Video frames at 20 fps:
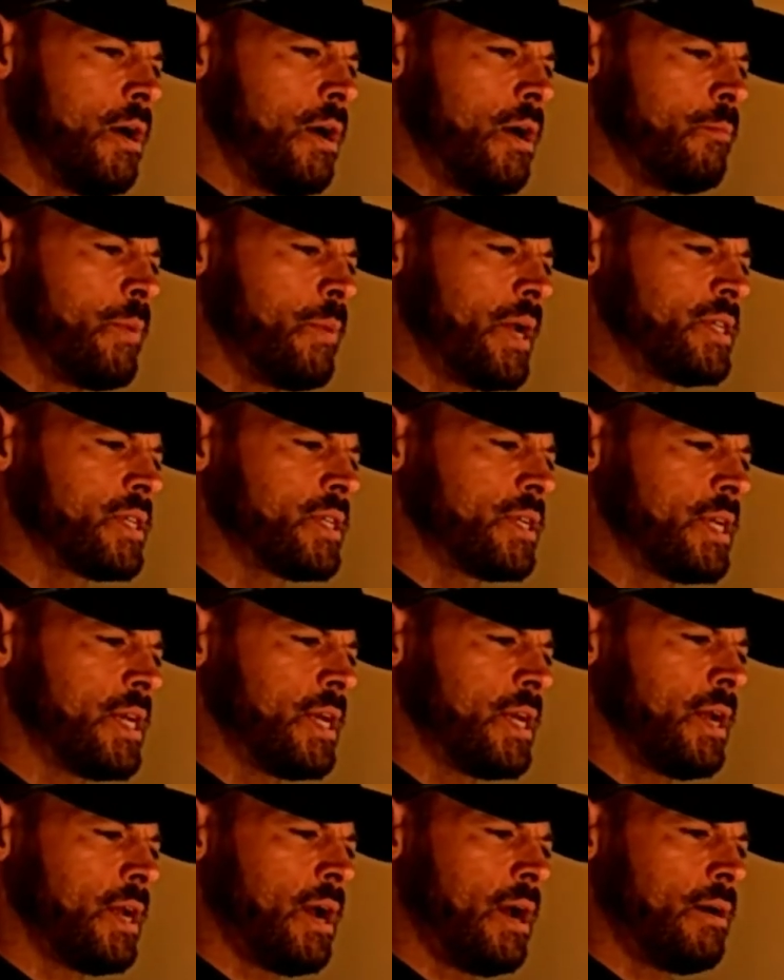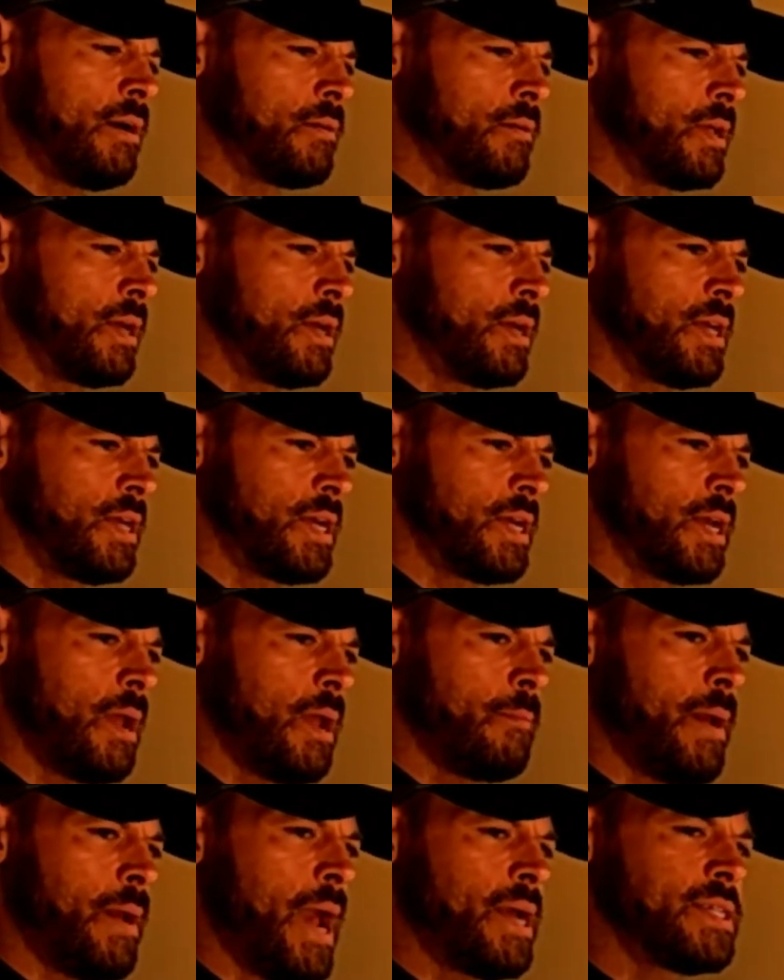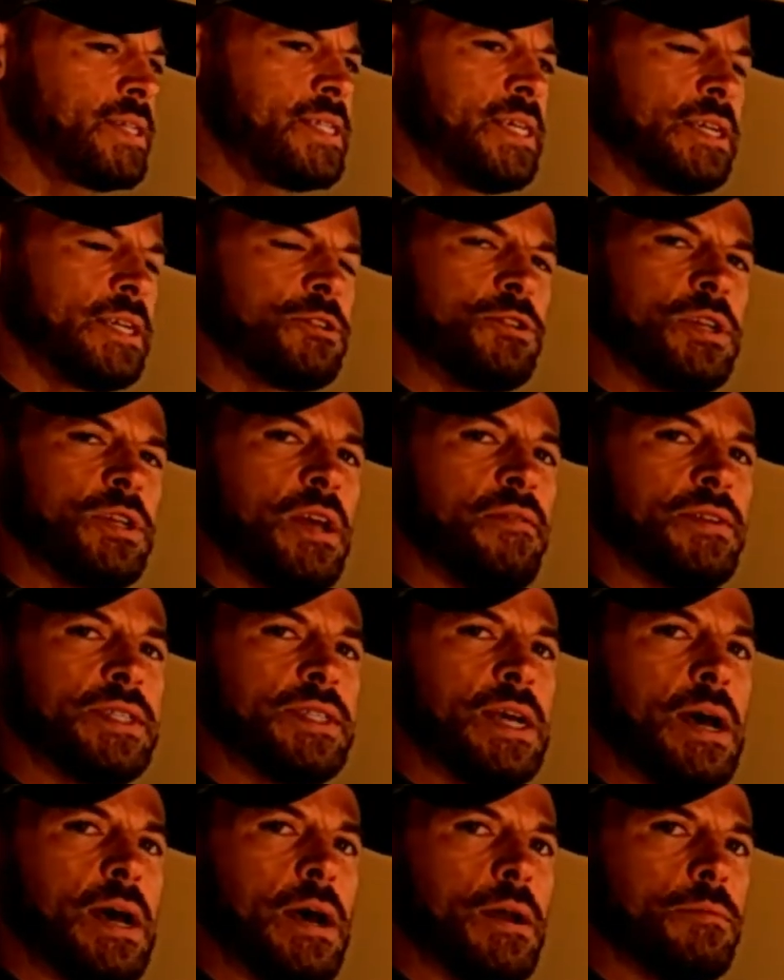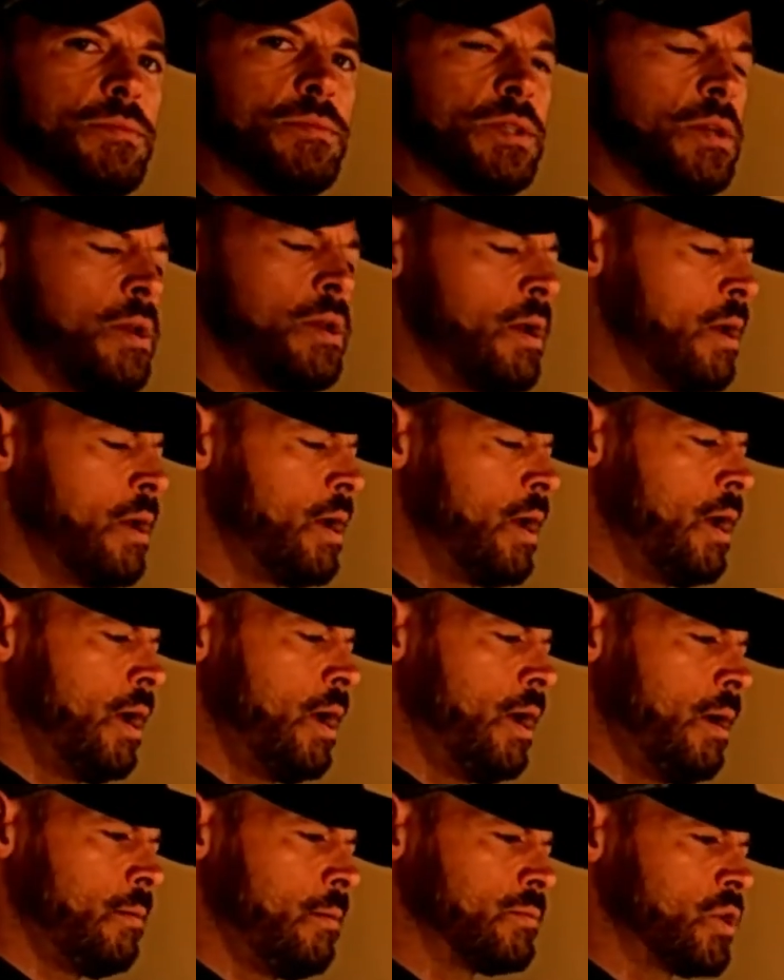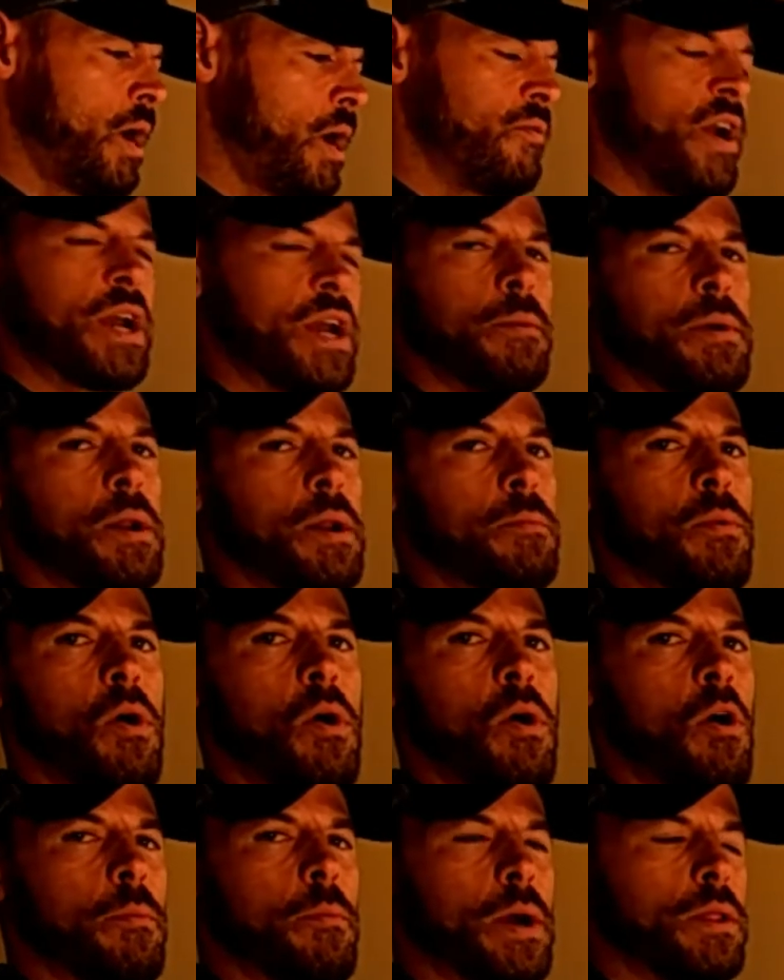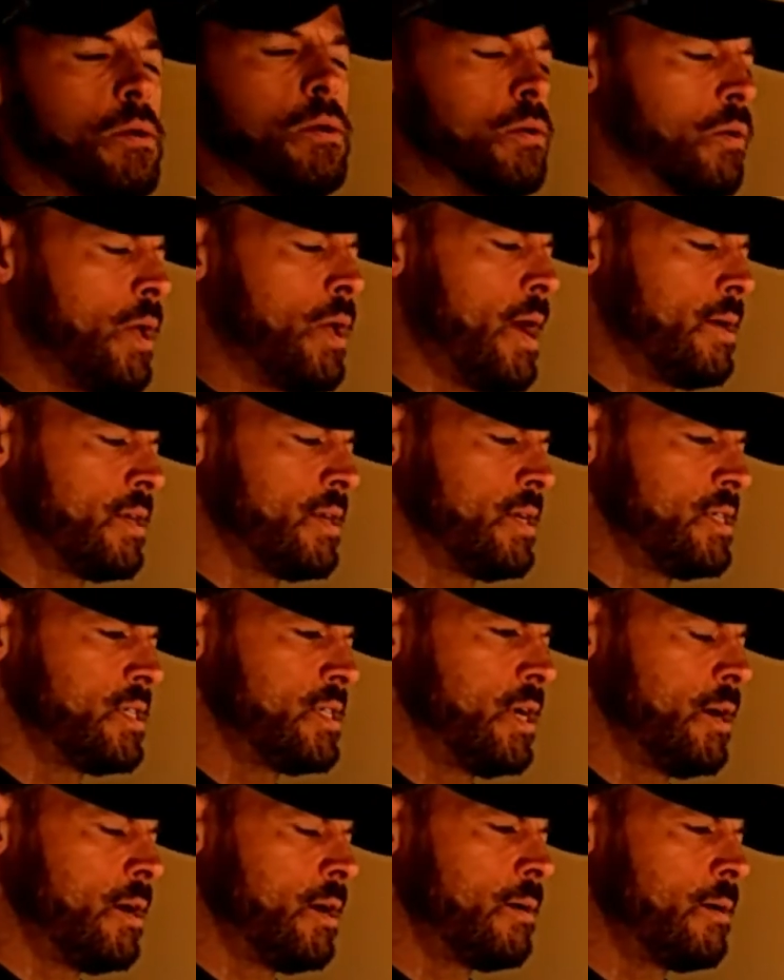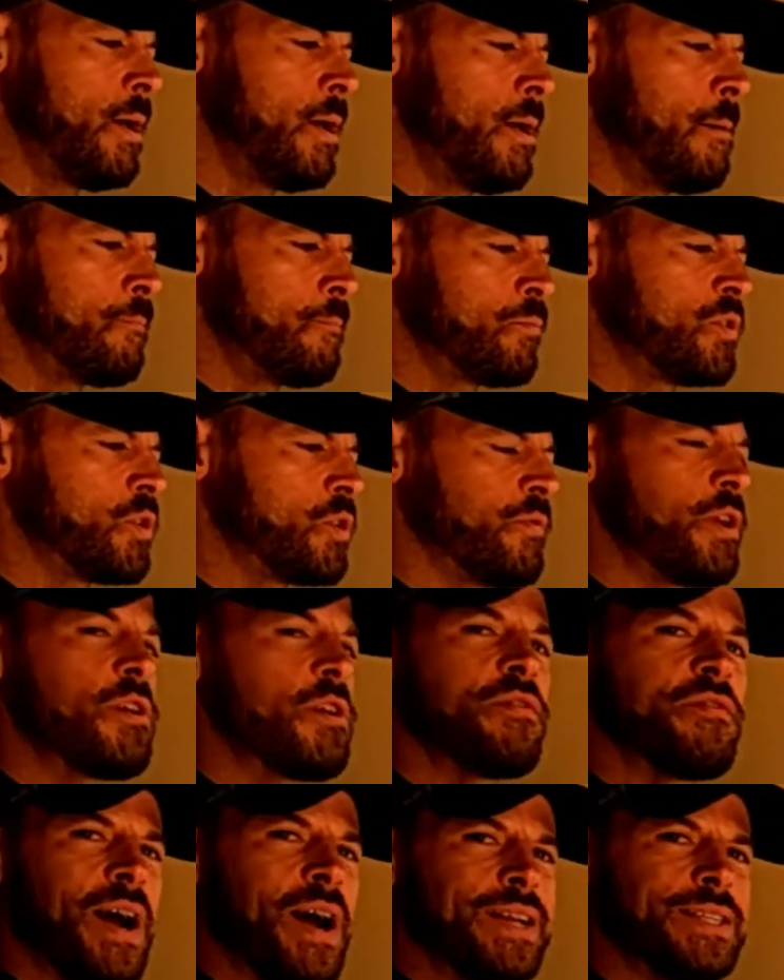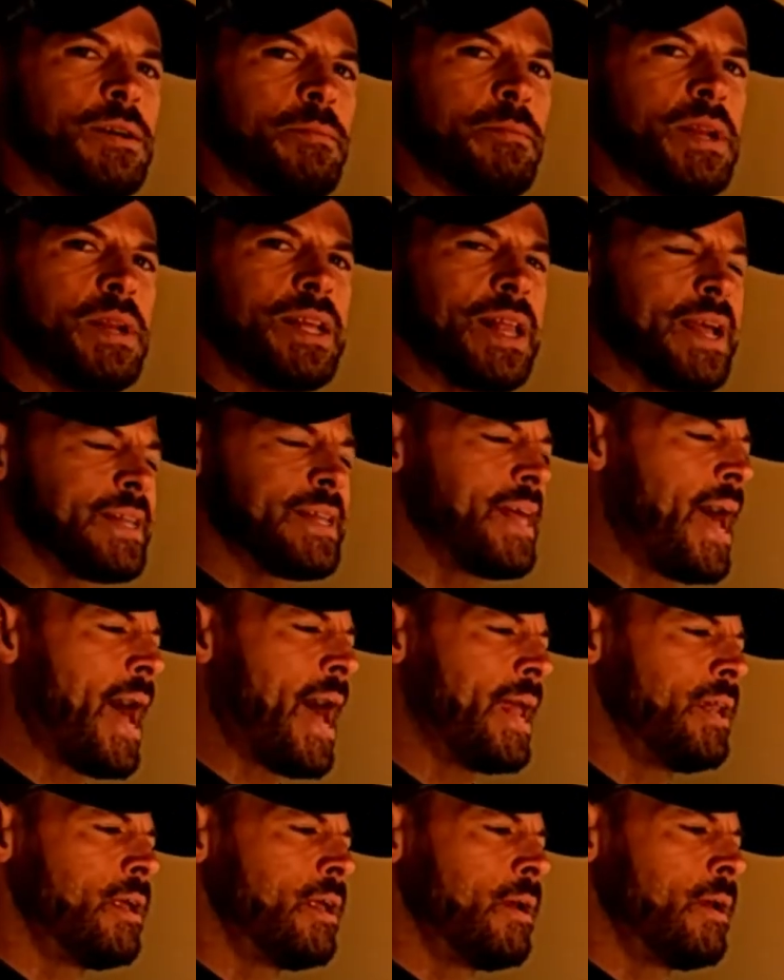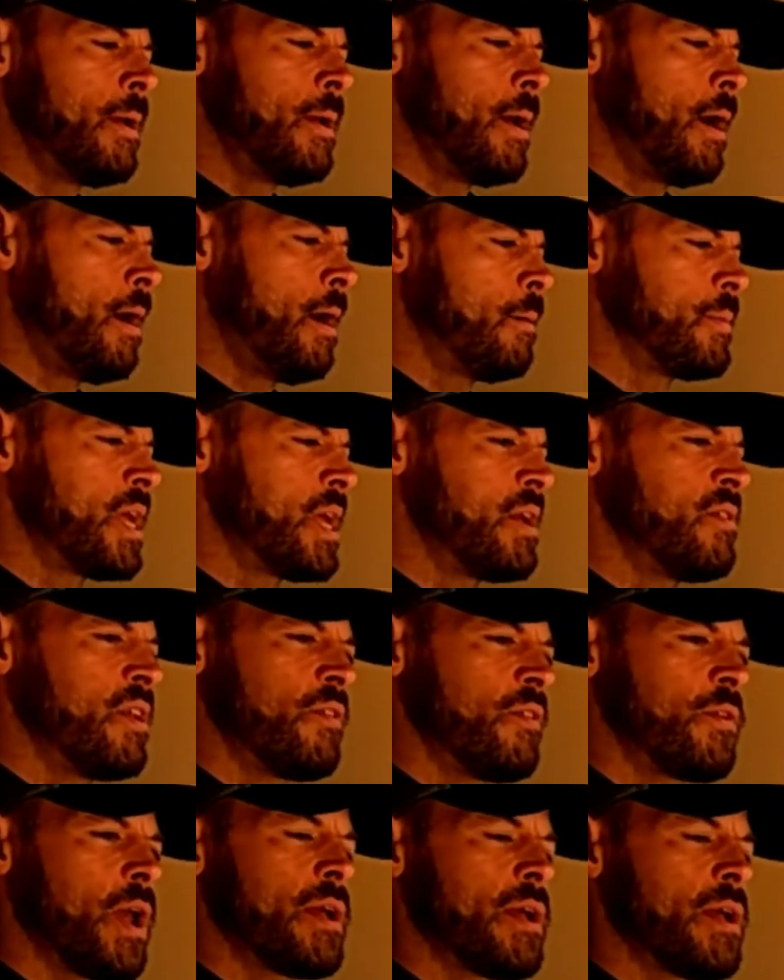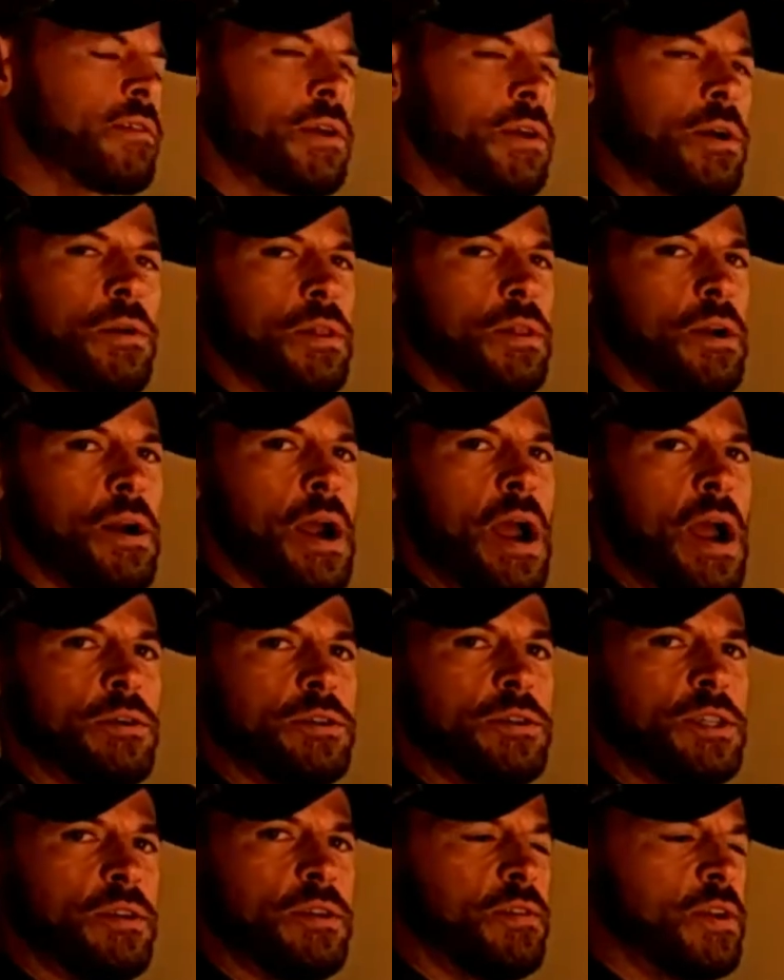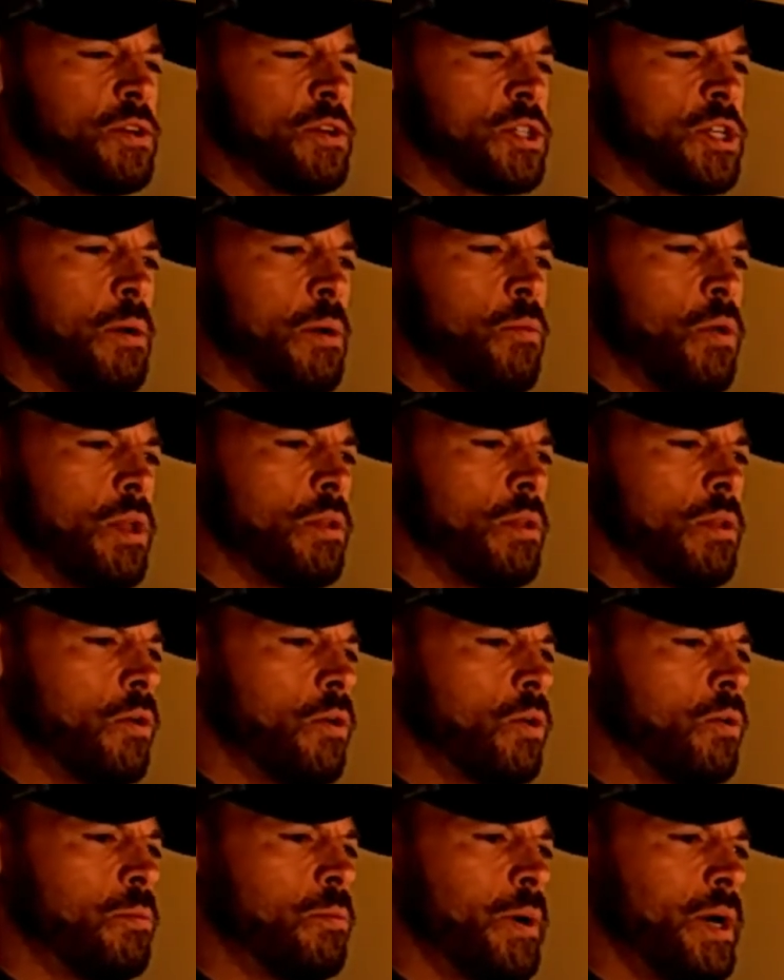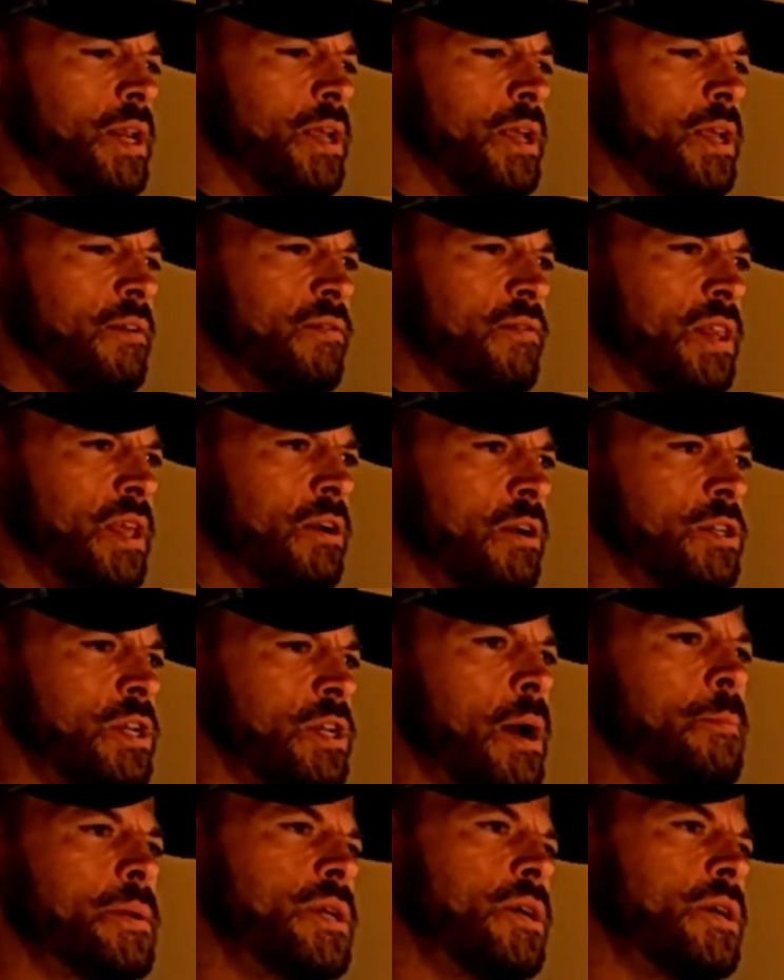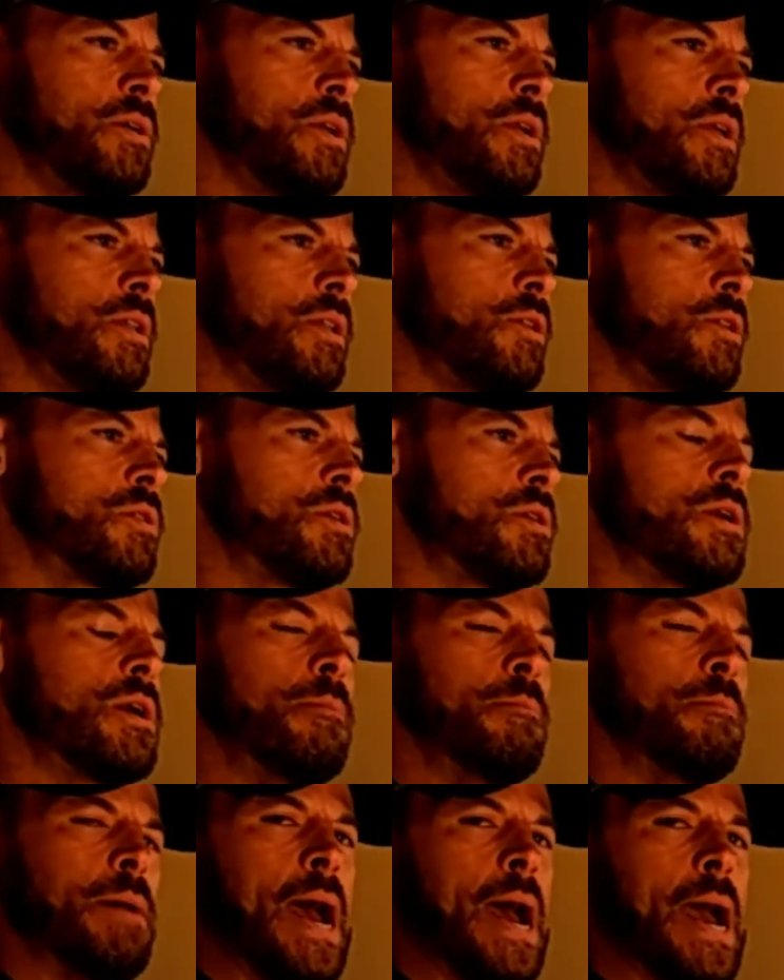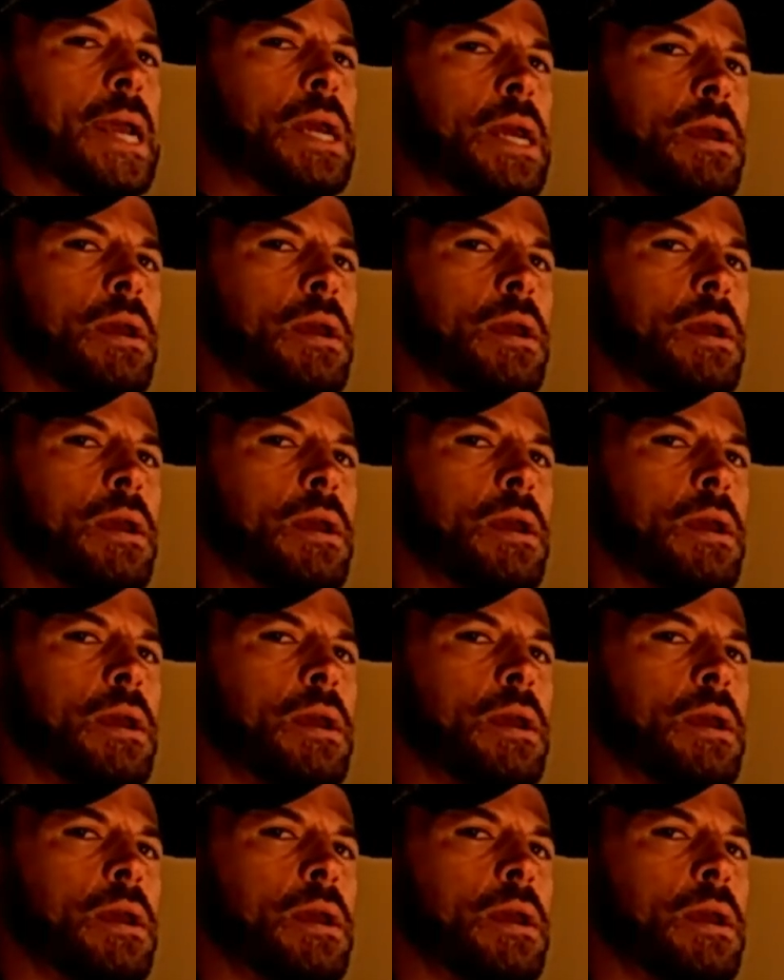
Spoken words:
basically, I think he came back 6 or 7 times. So I recommend him to all my local athletes here. So if you can find somebody like that, even if you have to go to their house, if they're somewhat local, but if there's an opportunity, you can come back